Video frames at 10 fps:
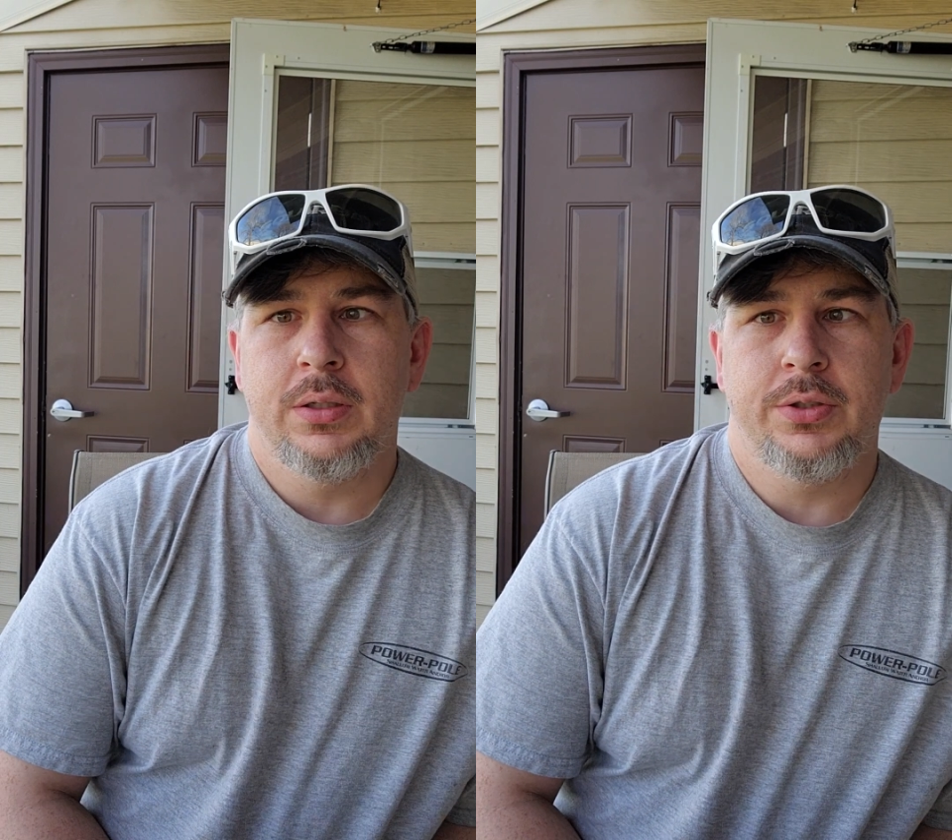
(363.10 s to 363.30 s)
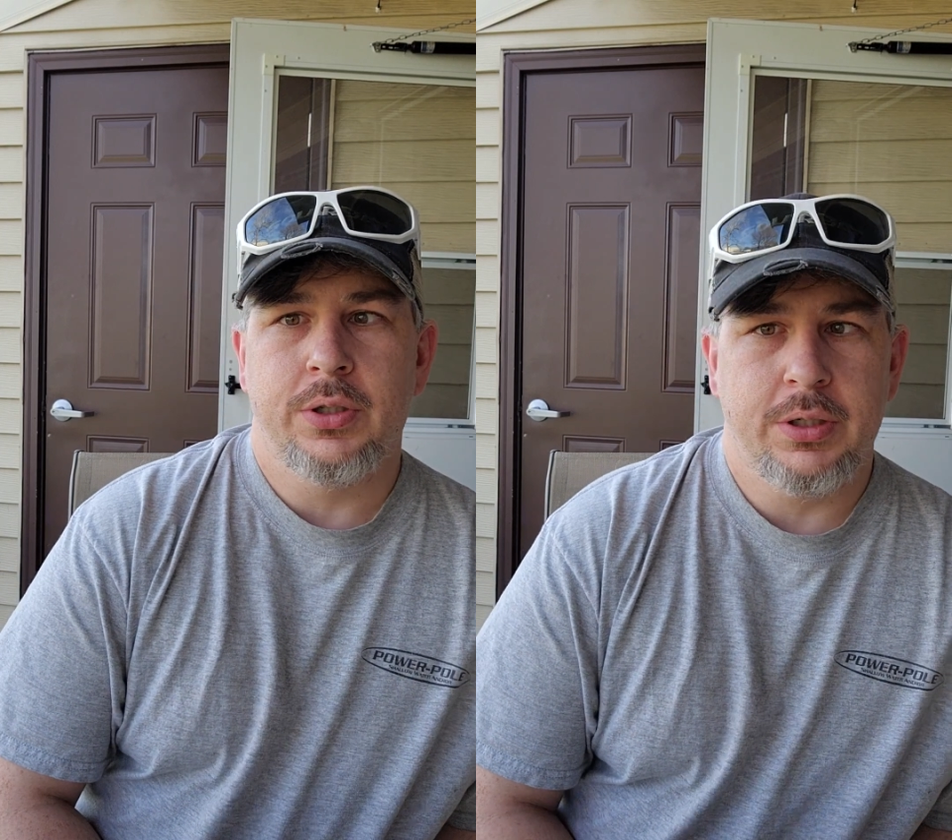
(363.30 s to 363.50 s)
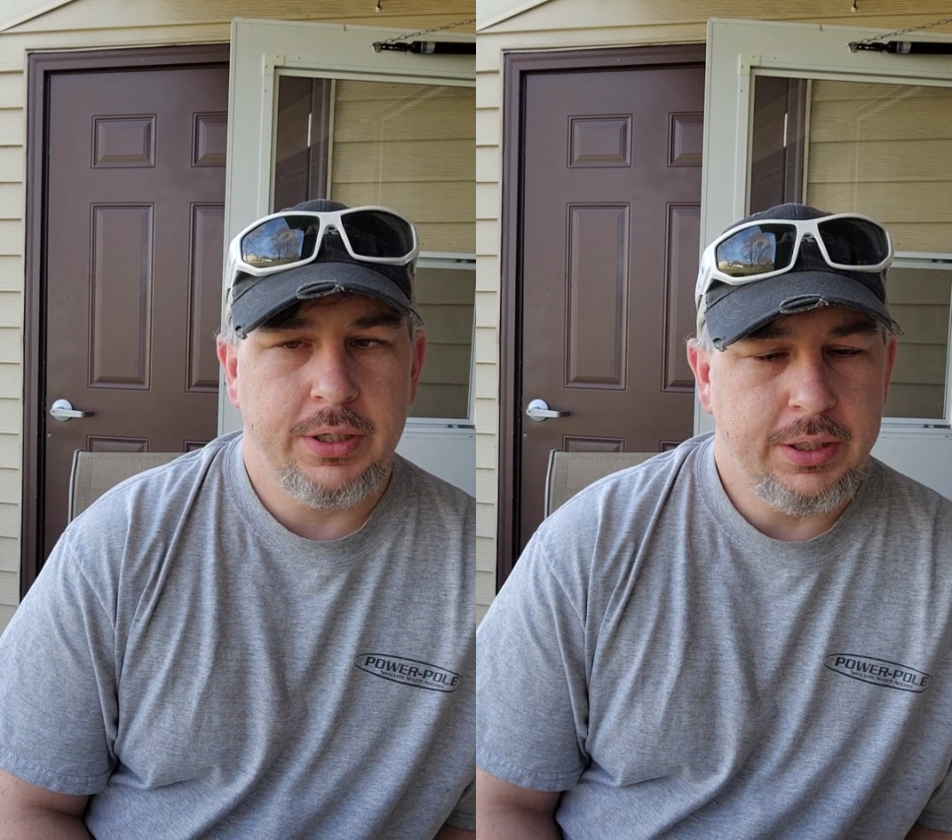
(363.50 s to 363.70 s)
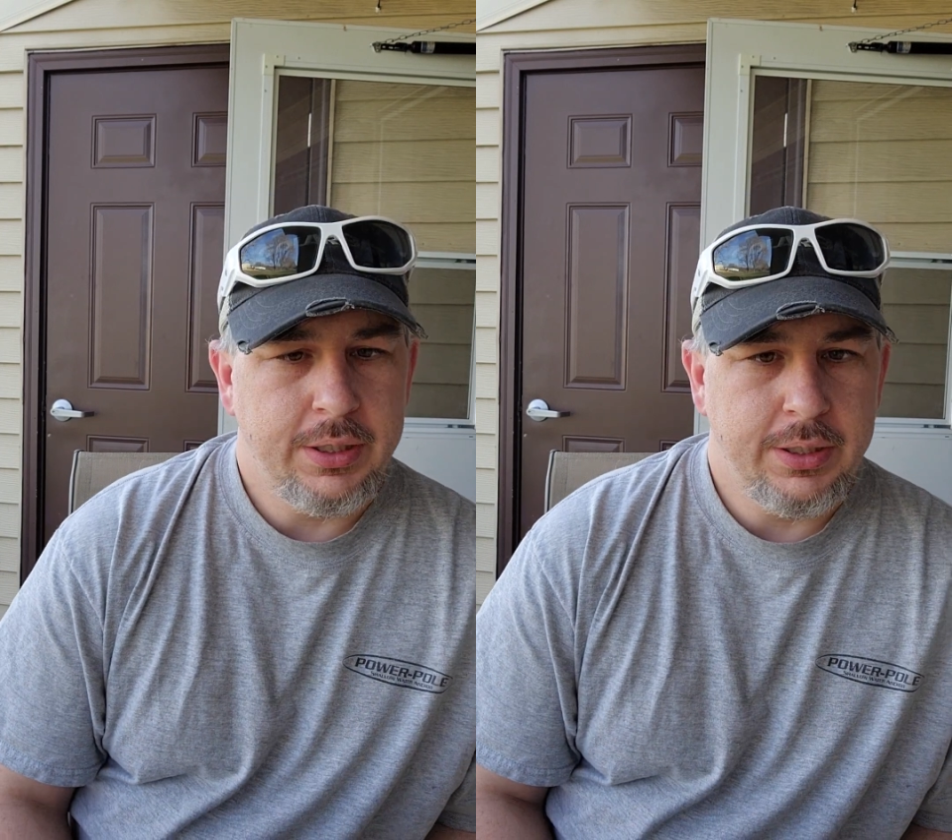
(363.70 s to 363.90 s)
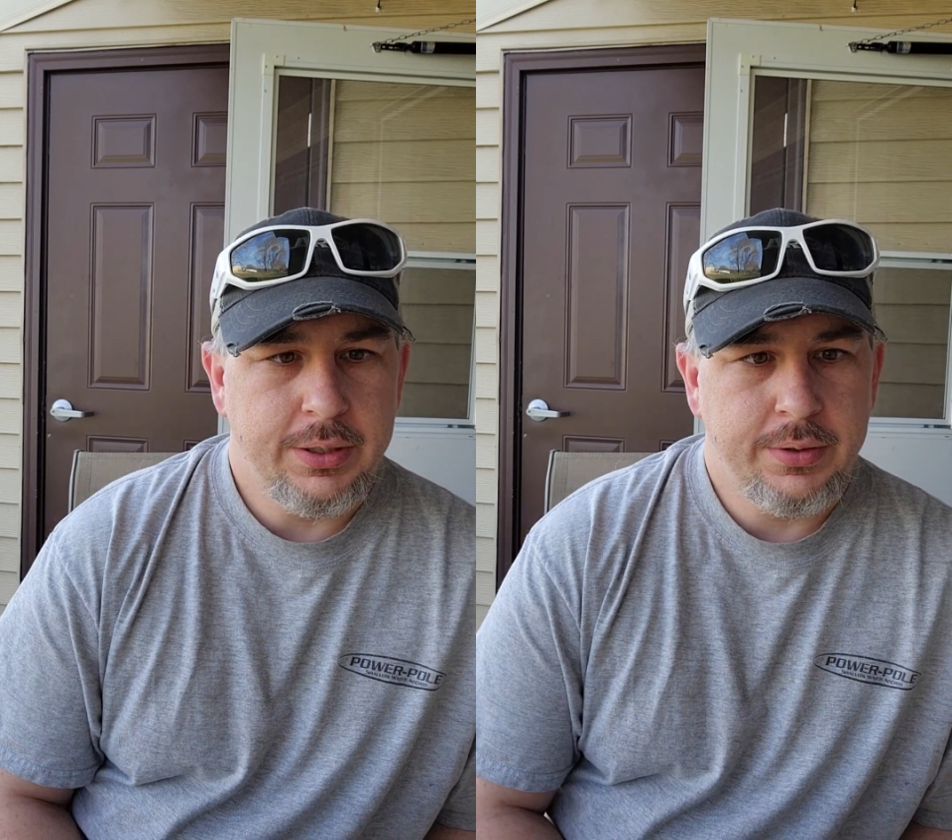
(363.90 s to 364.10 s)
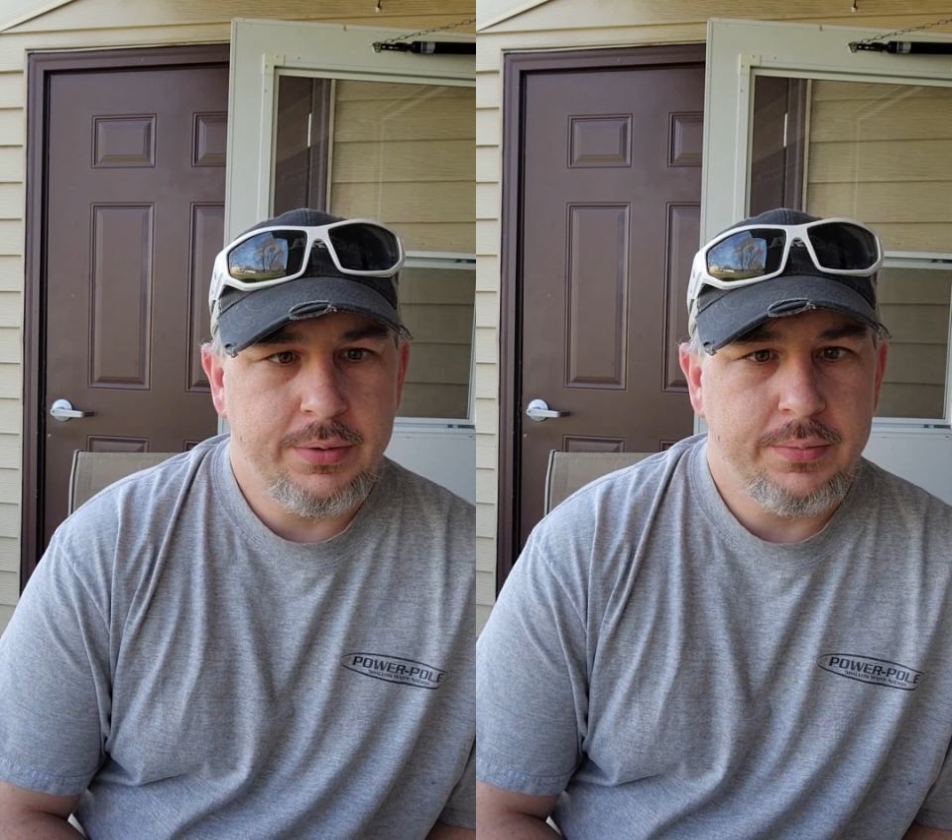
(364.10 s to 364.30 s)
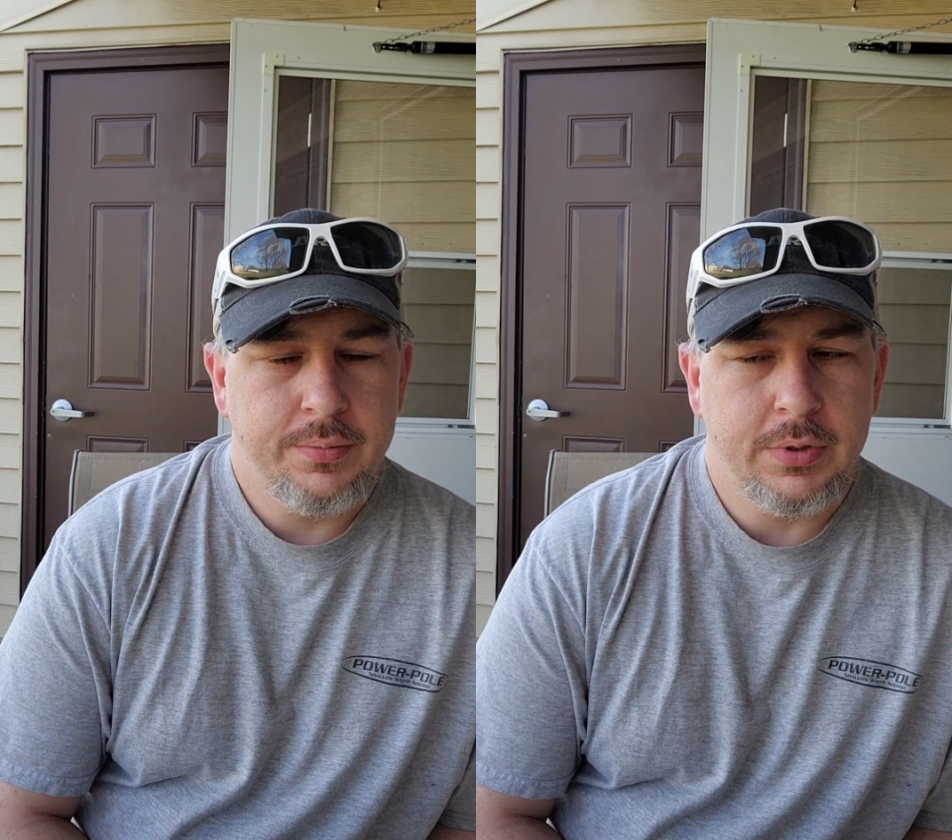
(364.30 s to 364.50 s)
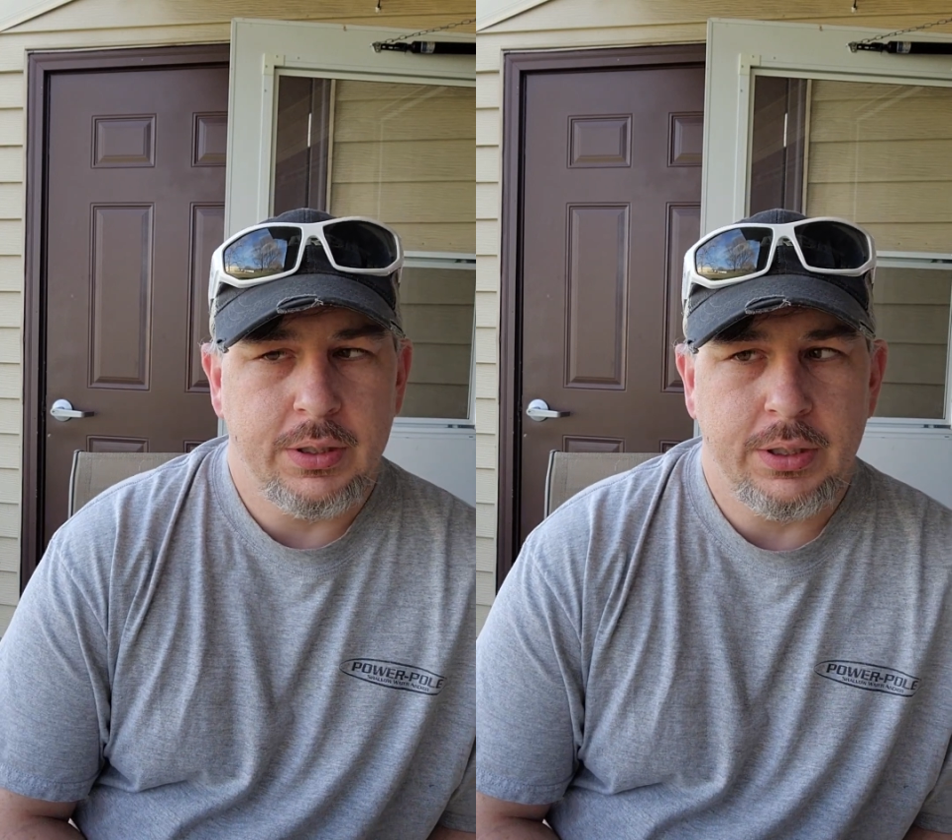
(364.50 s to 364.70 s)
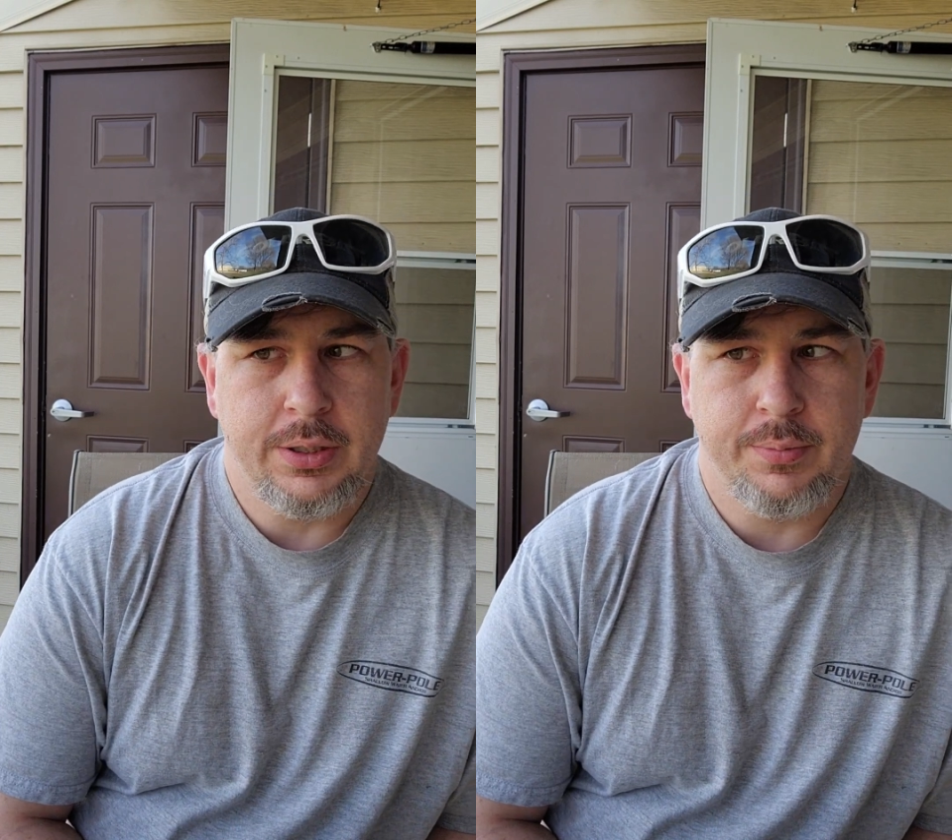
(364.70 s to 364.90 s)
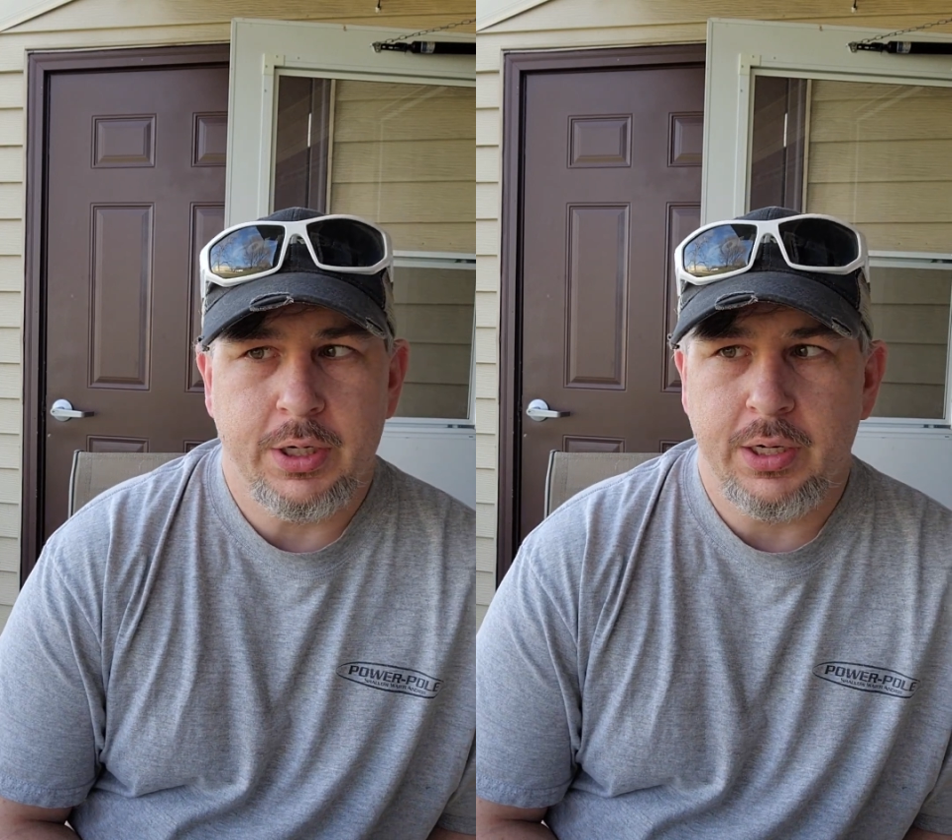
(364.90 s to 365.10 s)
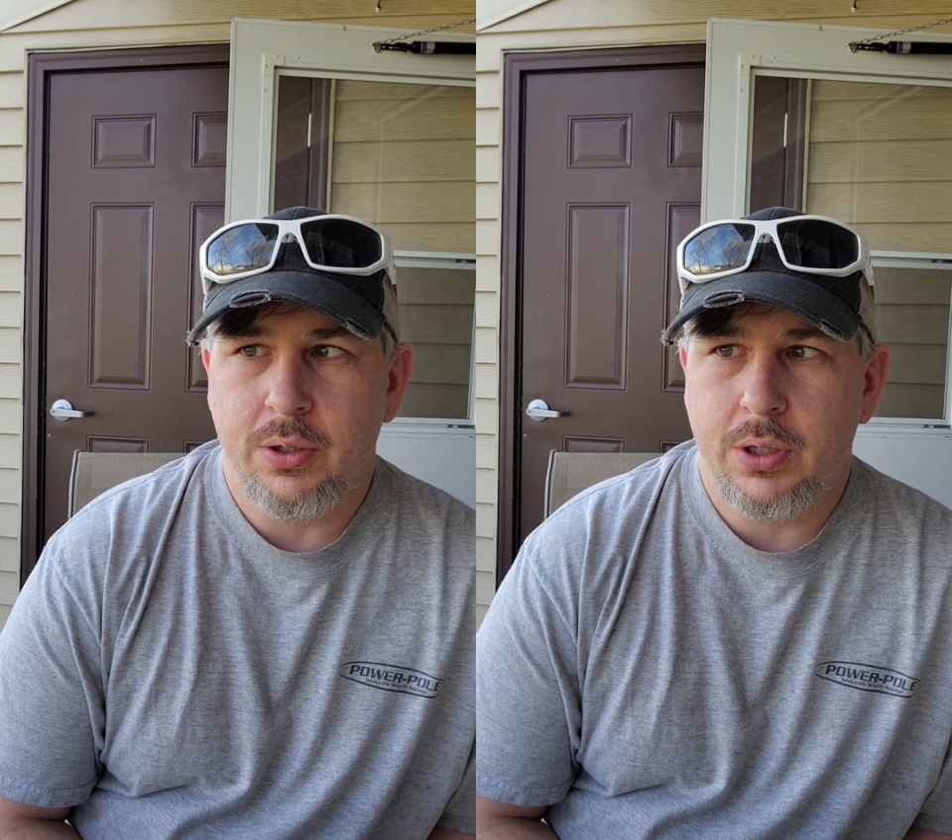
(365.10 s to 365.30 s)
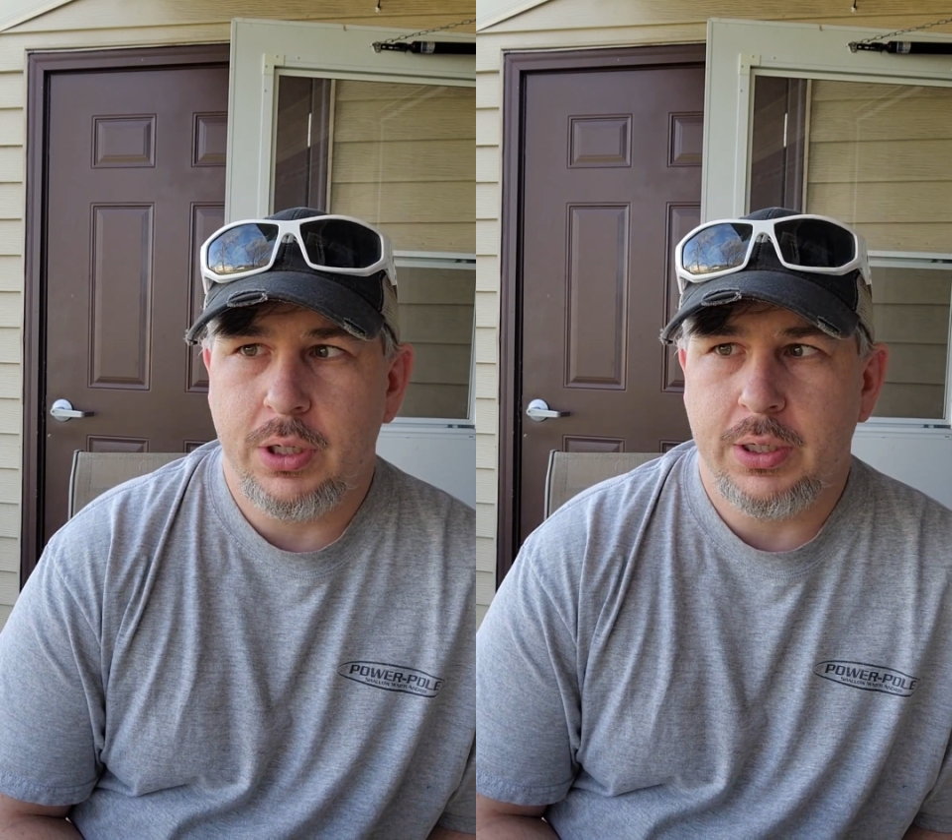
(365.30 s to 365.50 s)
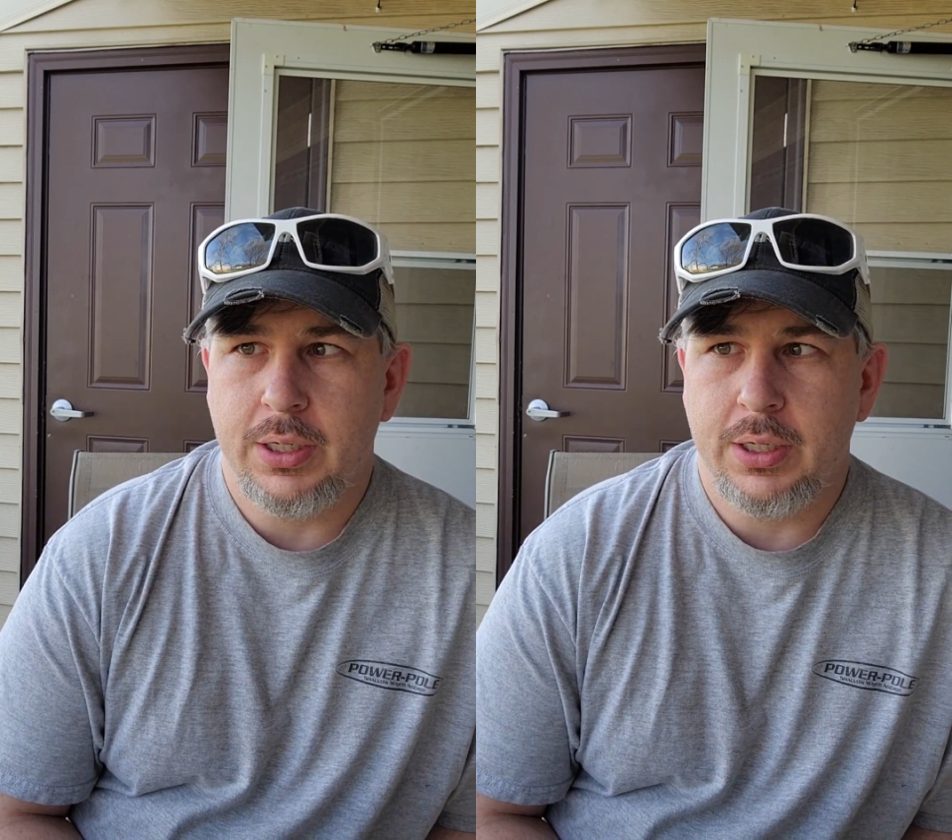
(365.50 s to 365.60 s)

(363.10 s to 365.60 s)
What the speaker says: Jerking again by a log,